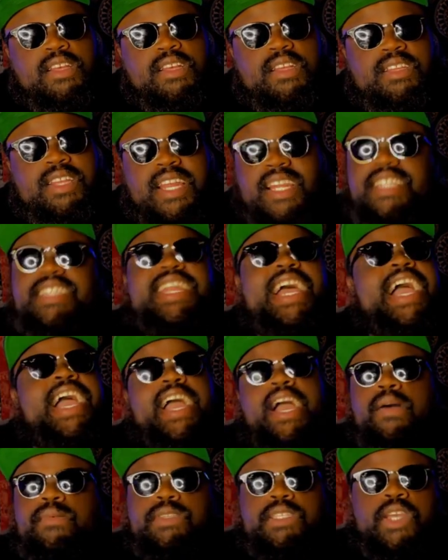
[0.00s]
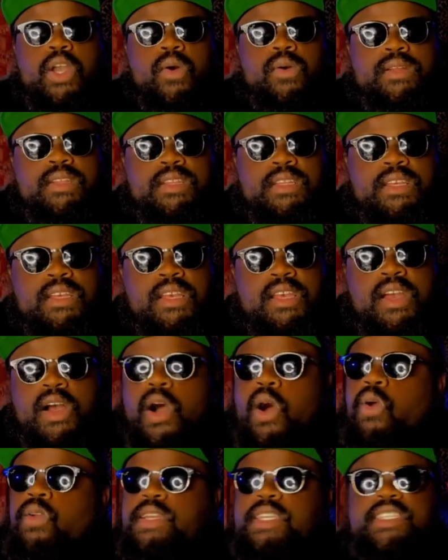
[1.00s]
That is not how it was going.
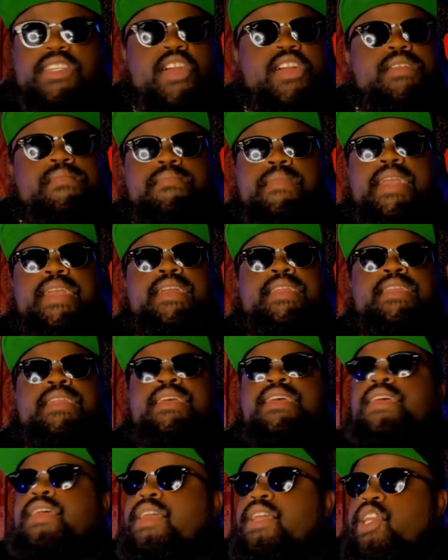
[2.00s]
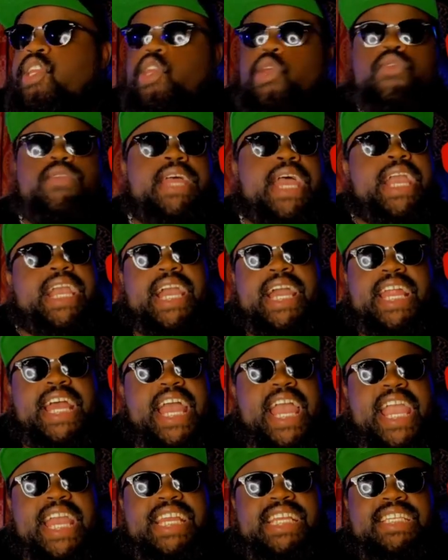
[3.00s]
Only certain men do that kind of
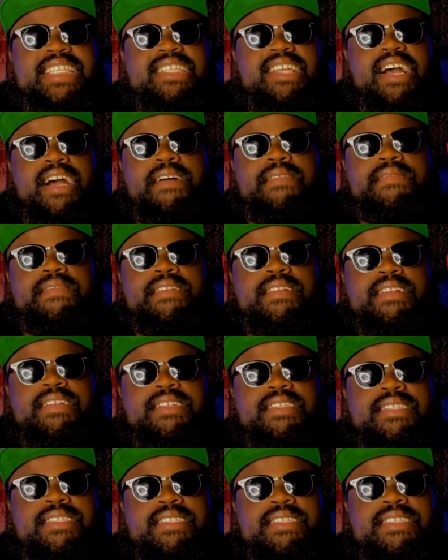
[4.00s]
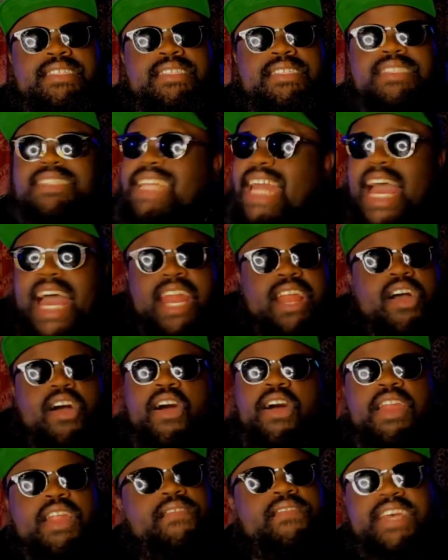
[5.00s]
heinous stuff. Not
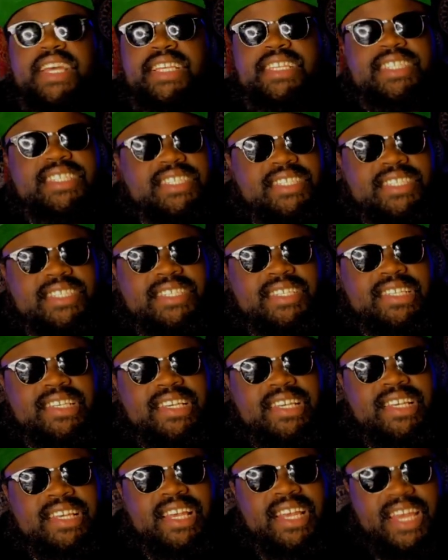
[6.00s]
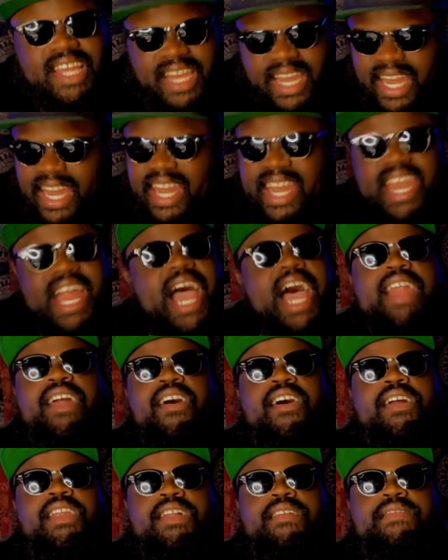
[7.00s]
all of us. Not
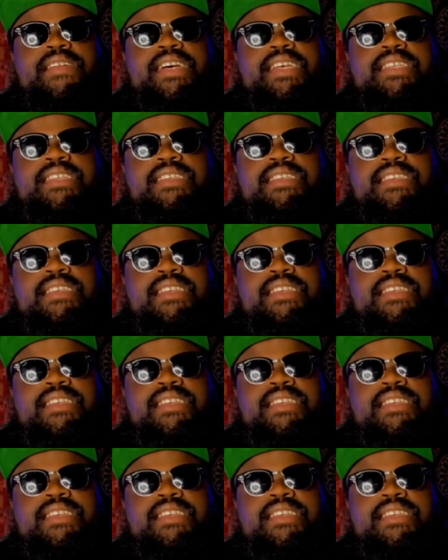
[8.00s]
all of us.